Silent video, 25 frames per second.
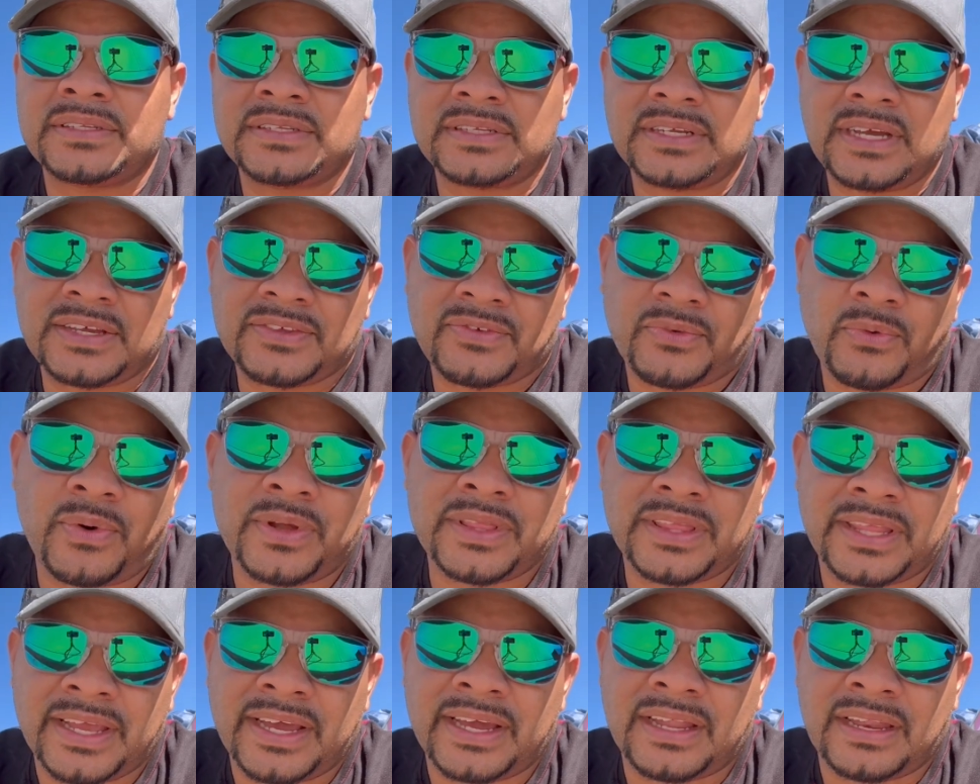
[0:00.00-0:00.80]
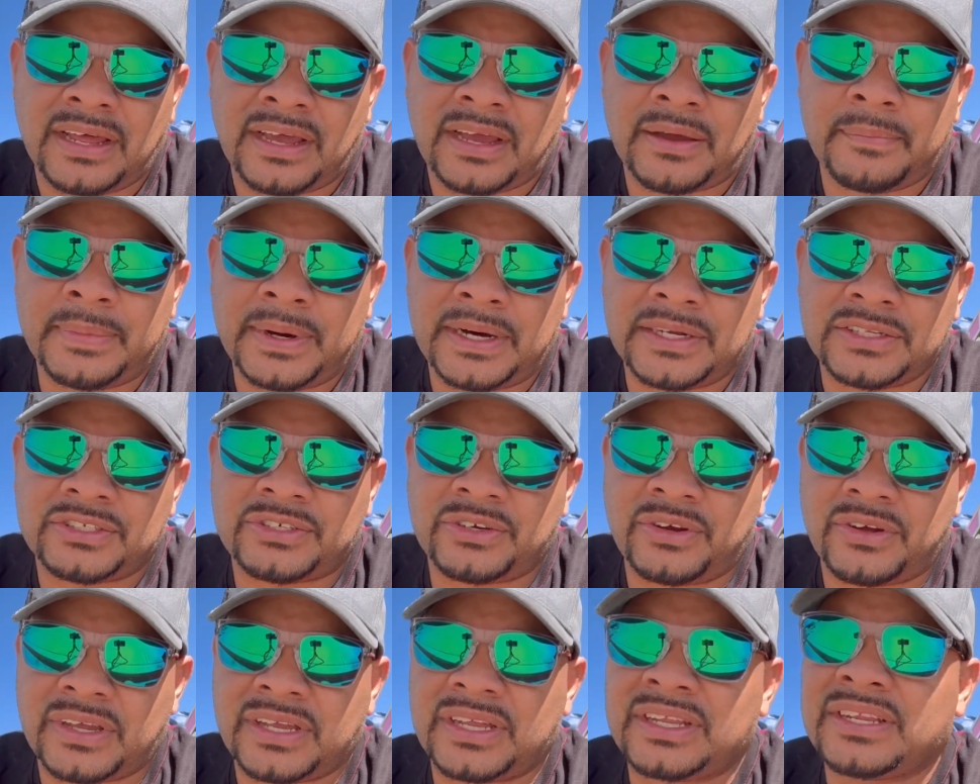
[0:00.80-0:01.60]
That's one thing I like about
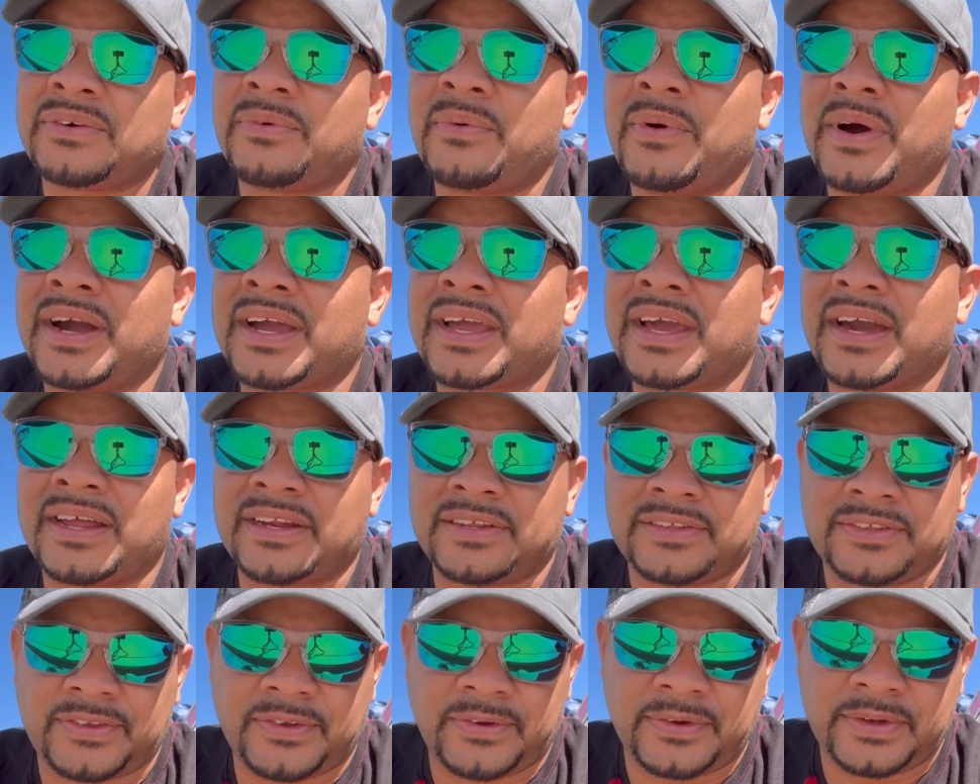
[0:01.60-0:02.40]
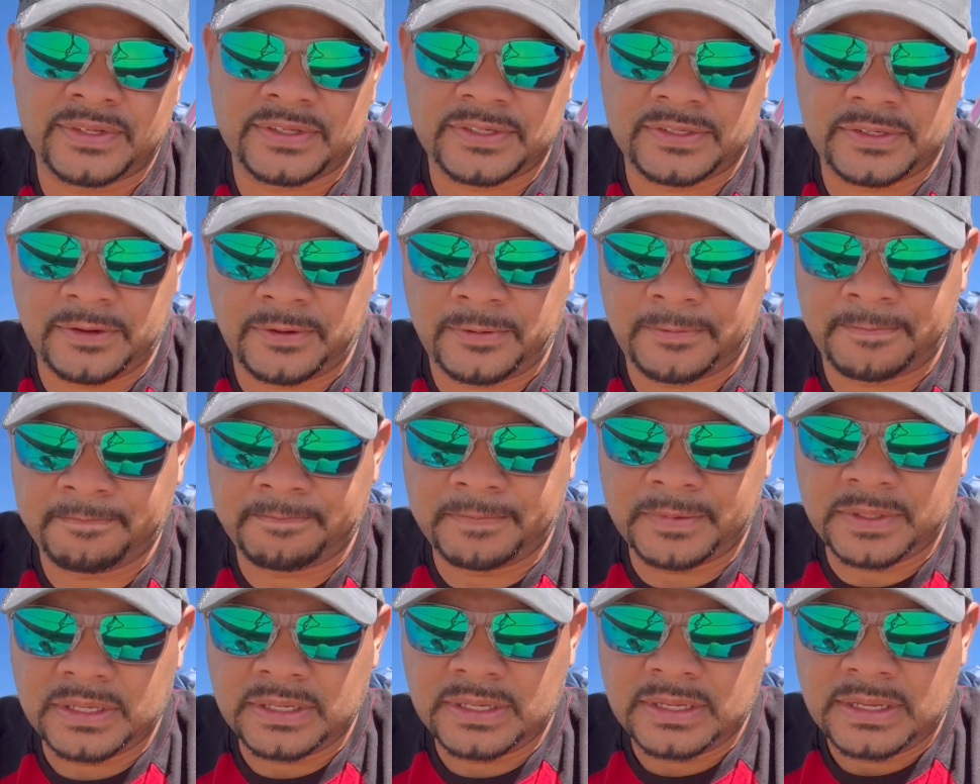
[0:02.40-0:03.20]
trucking, why I got into it. So
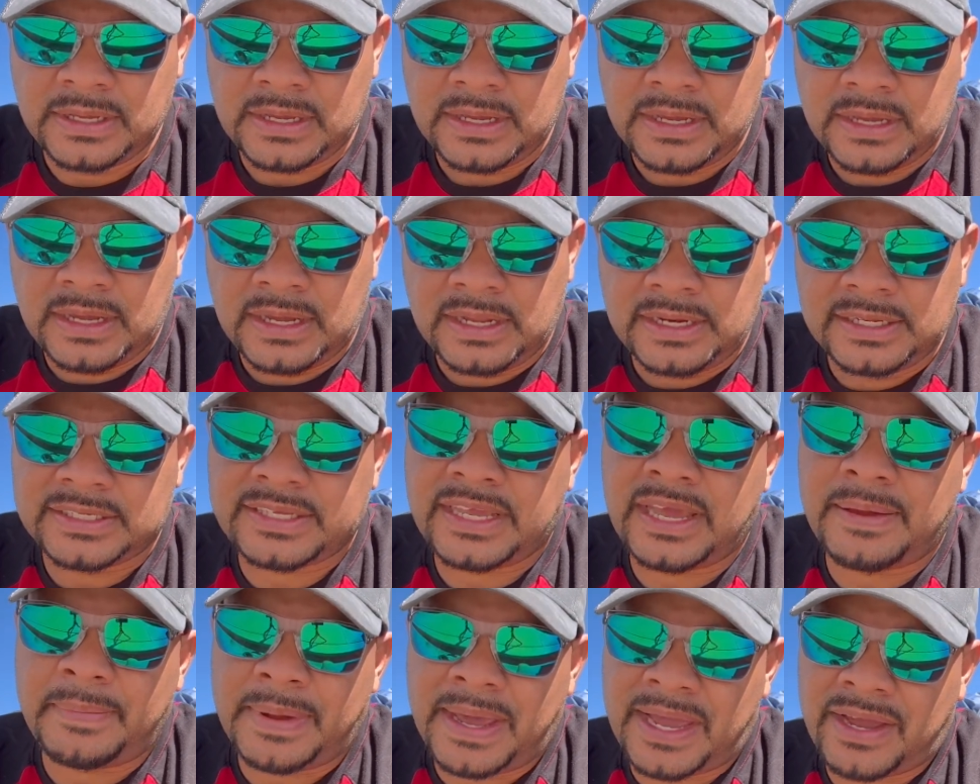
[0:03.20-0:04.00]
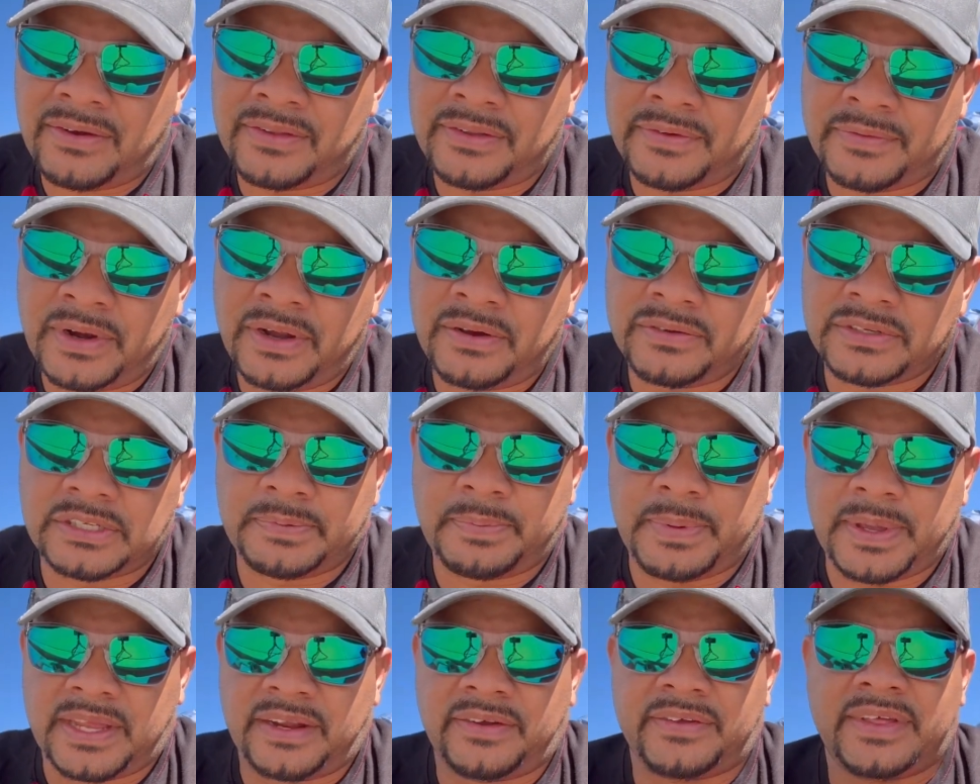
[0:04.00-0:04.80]
let's get back on the road.
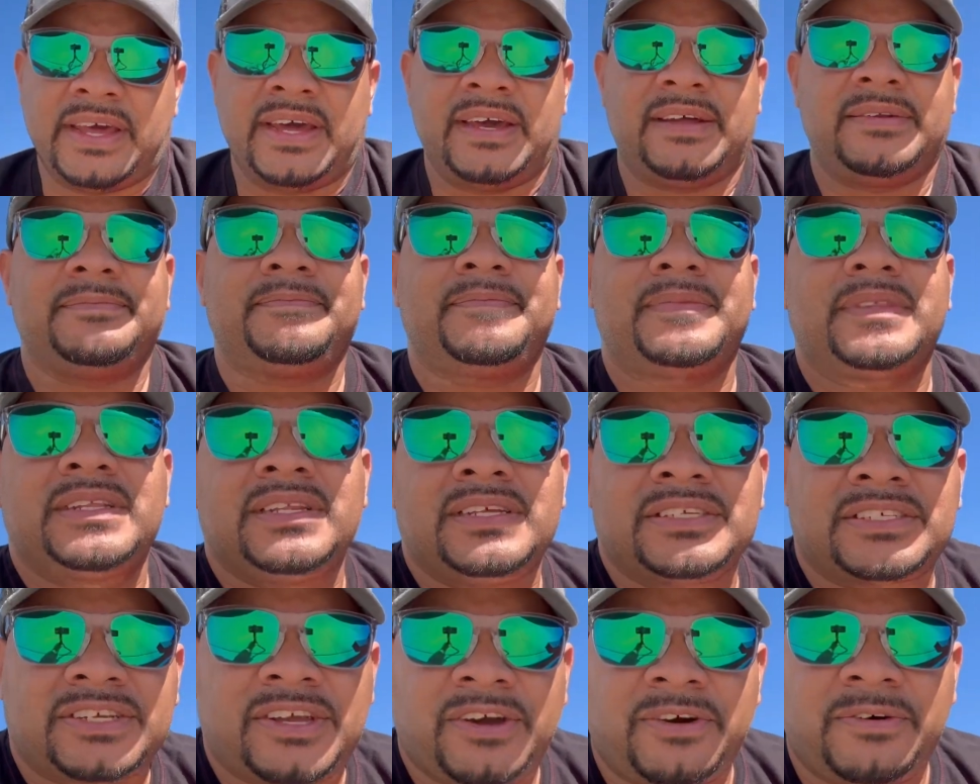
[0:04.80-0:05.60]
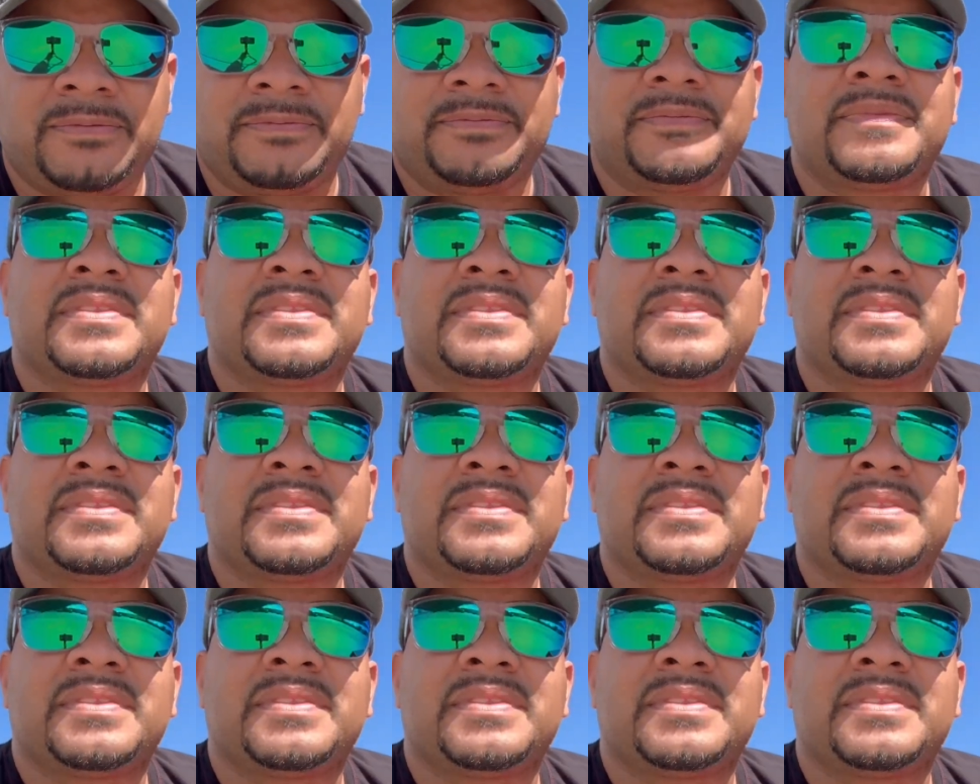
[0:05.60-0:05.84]
Speaking of that, let's go.